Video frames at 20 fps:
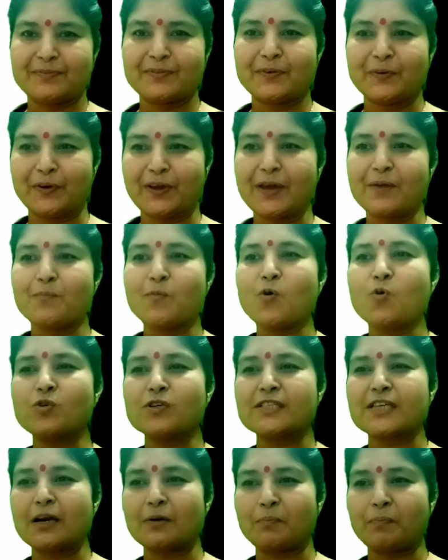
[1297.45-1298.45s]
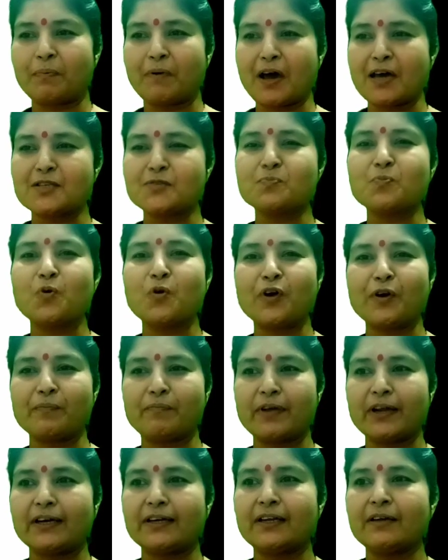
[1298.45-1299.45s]
more surprise, more
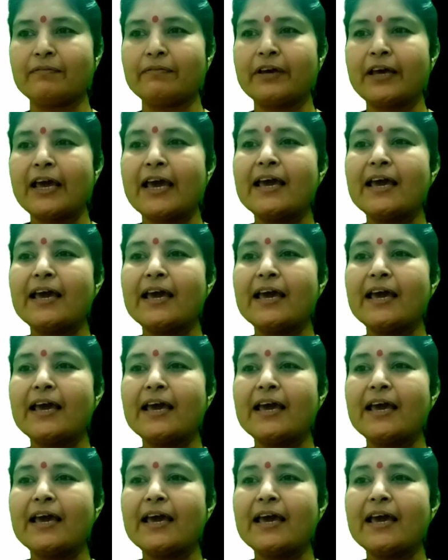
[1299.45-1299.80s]
effective,